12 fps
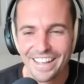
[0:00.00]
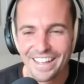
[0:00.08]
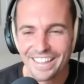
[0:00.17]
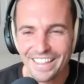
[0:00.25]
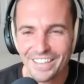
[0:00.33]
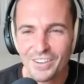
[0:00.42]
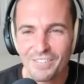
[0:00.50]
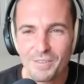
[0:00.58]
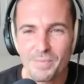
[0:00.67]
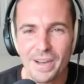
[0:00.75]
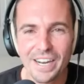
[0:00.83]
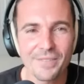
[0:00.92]
Thank you,
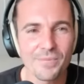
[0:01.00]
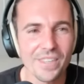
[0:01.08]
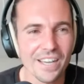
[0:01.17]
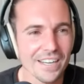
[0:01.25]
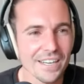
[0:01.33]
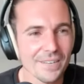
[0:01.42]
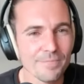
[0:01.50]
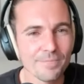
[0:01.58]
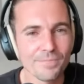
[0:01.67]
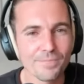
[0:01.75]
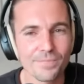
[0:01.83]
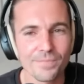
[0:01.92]
everybody.
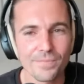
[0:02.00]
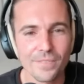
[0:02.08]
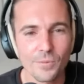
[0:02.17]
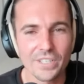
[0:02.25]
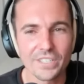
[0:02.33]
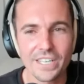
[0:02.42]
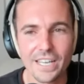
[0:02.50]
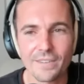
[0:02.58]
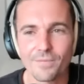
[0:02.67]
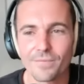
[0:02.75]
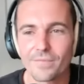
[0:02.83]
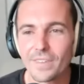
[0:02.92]
Once
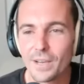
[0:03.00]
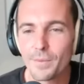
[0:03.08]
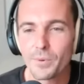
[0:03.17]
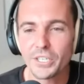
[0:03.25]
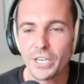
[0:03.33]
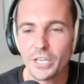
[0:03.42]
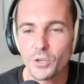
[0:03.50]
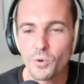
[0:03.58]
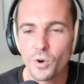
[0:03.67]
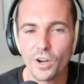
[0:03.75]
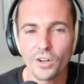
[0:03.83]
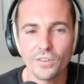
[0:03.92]
again, appreciate you
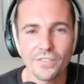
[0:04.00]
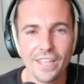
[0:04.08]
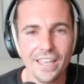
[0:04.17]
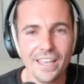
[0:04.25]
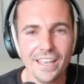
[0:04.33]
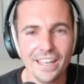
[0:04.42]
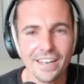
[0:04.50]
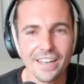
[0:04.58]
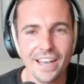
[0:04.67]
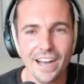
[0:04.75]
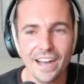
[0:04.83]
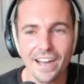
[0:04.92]
all,
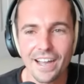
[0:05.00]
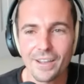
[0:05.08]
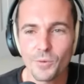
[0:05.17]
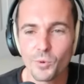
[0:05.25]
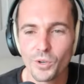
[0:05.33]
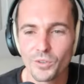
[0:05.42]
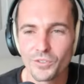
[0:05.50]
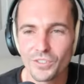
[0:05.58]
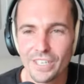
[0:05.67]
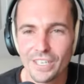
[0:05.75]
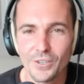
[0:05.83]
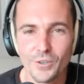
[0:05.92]
and I will
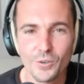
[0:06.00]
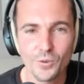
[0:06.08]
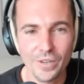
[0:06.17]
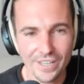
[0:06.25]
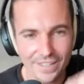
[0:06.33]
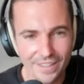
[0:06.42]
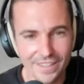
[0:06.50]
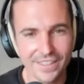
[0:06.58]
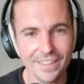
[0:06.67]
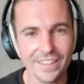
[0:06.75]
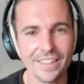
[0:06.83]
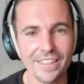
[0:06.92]
see you
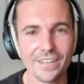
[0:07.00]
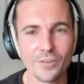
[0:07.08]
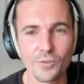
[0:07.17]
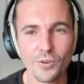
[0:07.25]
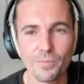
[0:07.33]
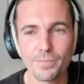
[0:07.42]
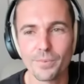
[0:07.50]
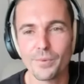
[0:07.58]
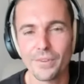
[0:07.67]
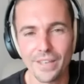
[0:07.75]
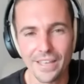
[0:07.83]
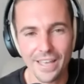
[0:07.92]
in the group.
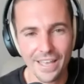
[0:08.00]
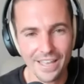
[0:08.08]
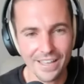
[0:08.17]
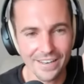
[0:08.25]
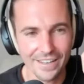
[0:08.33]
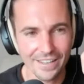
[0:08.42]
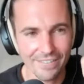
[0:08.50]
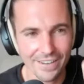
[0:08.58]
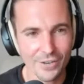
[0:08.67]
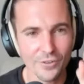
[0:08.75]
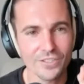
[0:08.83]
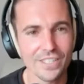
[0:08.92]
And if
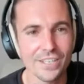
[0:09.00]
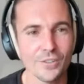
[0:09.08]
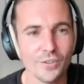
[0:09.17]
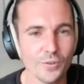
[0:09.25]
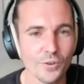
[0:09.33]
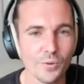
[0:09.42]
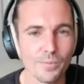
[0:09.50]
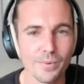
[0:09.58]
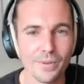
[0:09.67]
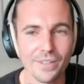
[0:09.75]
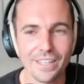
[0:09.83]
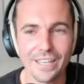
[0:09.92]
I don't see you in the group
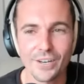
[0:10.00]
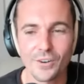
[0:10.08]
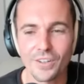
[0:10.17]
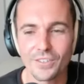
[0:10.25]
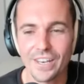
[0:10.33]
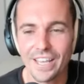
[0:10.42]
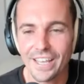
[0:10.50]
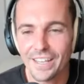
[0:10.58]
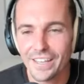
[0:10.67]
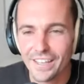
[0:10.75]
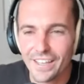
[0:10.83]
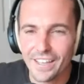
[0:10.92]
later on
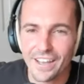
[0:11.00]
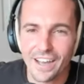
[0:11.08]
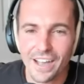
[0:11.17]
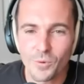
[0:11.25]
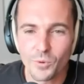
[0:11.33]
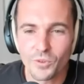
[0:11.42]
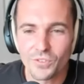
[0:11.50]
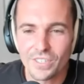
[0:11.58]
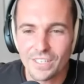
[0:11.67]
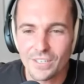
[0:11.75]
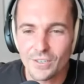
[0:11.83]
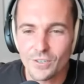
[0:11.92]
today, I will
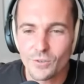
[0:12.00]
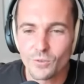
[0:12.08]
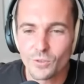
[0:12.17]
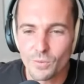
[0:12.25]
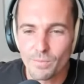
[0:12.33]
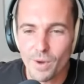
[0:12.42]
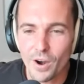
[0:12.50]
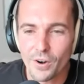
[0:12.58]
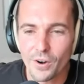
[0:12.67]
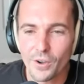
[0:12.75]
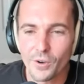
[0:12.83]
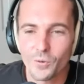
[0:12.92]
see you
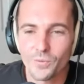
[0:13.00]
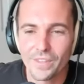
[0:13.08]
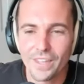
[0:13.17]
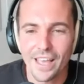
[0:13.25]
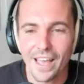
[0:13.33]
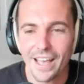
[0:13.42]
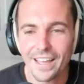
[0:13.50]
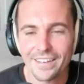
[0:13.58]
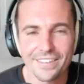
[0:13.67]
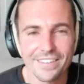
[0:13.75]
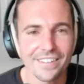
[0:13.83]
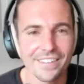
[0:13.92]
tomorrow
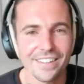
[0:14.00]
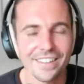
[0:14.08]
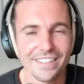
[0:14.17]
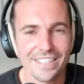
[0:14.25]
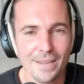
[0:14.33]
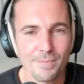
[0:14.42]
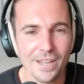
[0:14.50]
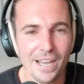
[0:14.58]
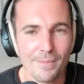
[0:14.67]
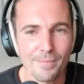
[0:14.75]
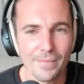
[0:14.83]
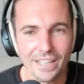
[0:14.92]
at the same
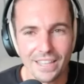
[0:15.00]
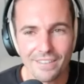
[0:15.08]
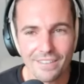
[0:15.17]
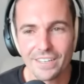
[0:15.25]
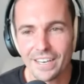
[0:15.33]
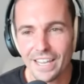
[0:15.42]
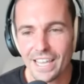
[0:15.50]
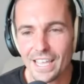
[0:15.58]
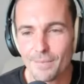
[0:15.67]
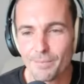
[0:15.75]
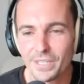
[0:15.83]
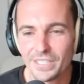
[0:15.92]
time, 11
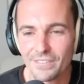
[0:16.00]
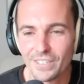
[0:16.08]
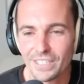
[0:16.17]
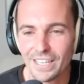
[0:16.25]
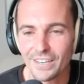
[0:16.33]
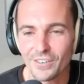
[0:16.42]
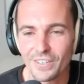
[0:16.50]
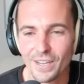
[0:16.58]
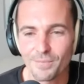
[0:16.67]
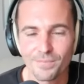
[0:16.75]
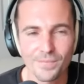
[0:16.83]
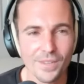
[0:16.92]
a.m. Pacific Standard
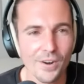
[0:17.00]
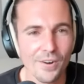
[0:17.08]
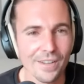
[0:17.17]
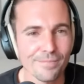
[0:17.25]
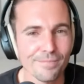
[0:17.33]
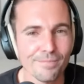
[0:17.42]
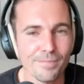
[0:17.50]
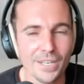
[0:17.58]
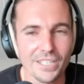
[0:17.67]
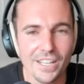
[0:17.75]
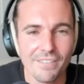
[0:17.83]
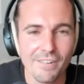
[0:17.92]
Time. All right.
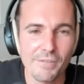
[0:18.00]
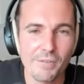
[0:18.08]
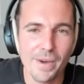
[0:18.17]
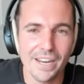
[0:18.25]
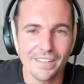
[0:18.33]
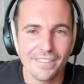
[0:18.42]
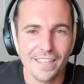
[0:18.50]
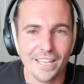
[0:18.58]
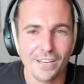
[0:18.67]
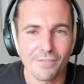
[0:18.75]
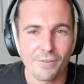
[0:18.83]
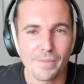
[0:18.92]
Much love, everybody.
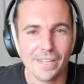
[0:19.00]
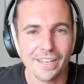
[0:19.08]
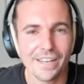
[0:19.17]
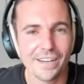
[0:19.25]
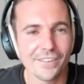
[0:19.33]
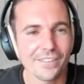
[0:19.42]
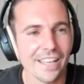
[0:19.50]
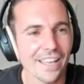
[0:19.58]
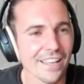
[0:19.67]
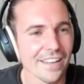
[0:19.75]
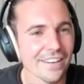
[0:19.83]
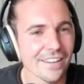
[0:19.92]
Thank you for being here.
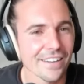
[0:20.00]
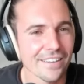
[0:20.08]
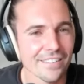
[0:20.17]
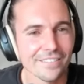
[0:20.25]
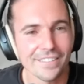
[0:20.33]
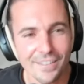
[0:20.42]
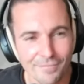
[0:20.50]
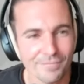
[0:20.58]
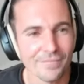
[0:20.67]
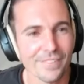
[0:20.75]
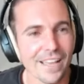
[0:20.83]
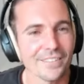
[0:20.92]
And yeah,
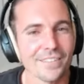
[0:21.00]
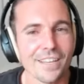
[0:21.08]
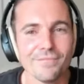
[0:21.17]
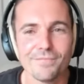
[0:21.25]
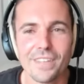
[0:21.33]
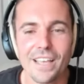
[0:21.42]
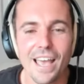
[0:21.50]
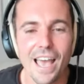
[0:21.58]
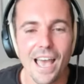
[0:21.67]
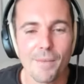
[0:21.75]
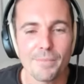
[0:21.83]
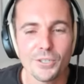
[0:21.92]
as said,
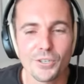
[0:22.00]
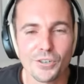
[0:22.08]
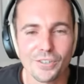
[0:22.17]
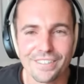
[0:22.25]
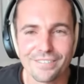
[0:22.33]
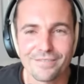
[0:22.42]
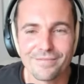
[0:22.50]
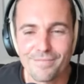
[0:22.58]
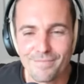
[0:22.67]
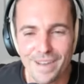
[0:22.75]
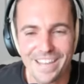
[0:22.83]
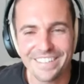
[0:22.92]
happy journaling.
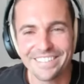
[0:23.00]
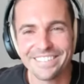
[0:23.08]
Bye.